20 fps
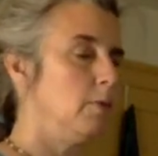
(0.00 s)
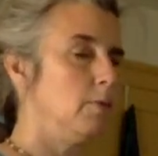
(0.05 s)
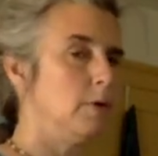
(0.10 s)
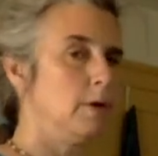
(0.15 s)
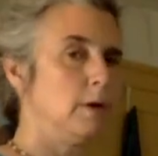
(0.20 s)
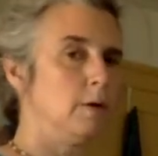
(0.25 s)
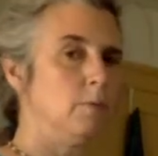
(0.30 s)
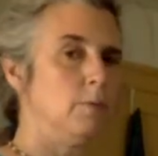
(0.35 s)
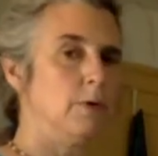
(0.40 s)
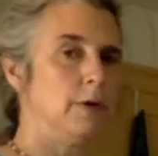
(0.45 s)

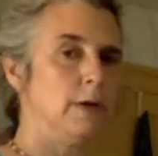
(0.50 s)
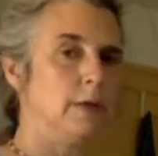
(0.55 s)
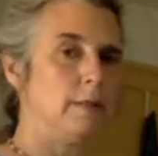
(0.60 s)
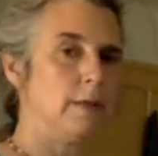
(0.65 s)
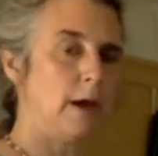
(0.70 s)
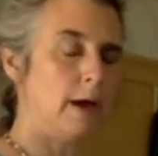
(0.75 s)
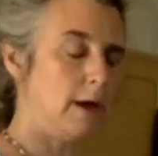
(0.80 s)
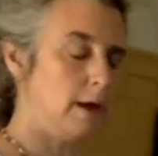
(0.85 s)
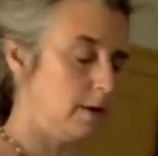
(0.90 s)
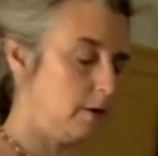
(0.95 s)
We're going to bring
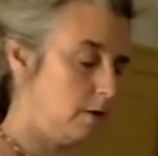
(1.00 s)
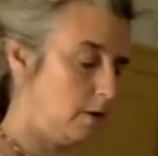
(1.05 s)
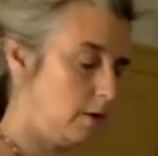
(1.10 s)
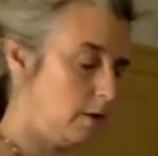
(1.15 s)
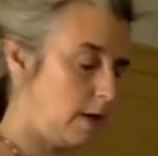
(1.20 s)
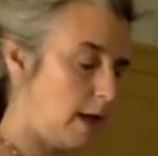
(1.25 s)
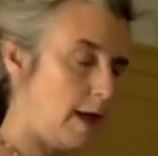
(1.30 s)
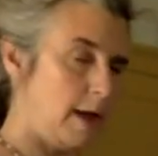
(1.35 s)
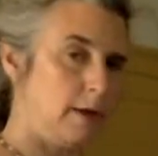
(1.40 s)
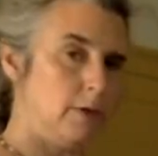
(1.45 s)
that
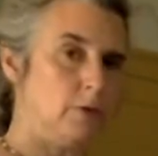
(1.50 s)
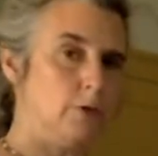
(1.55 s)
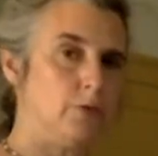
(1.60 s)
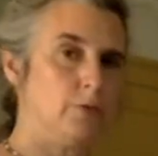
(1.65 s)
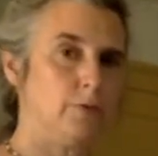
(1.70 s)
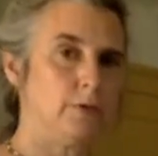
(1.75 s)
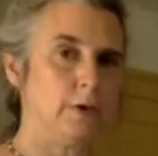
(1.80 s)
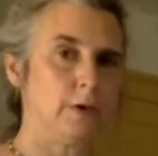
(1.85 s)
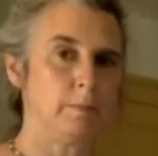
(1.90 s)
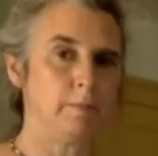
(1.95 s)
angled
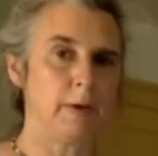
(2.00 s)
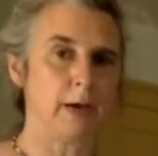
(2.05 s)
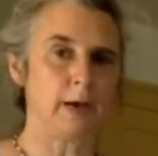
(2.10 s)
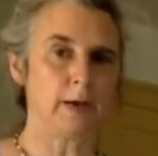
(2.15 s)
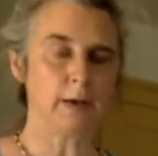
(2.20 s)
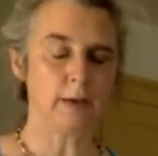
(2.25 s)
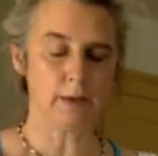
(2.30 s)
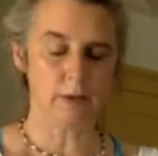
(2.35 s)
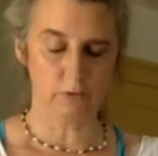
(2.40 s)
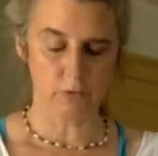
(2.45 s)
foot
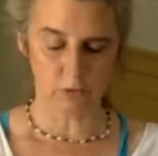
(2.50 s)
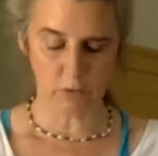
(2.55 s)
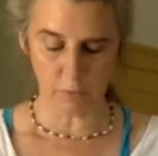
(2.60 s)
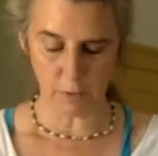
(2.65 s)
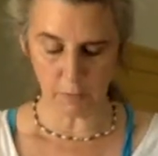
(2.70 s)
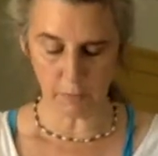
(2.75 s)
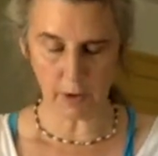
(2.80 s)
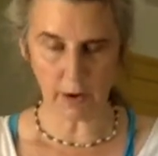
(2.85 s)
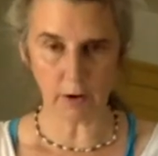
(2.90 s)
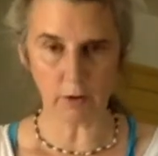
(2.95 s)
back to
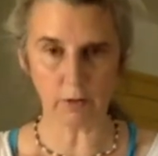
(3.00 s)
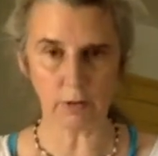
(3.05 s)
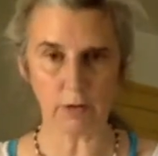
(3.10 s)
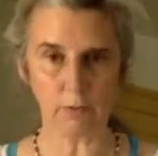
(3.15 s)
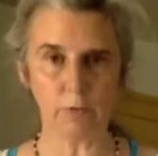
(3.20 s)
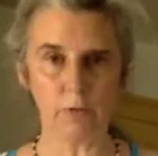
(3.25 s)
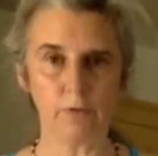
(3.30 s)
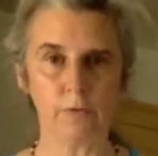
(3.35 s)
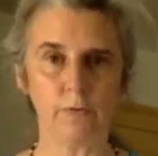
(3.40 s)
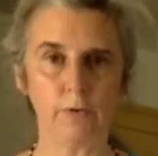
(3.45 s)
be
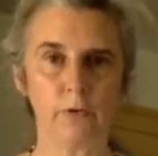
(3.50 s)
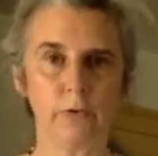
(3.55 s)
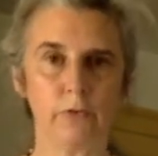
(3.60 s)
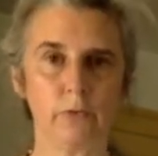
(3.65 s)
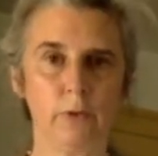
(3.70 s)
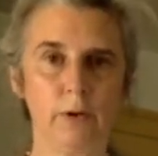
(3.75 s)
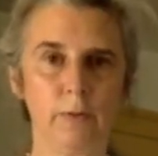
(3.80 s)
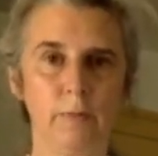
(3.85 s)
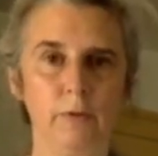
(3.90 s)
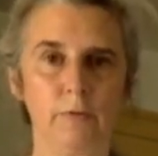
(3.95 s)
parallel with the first one.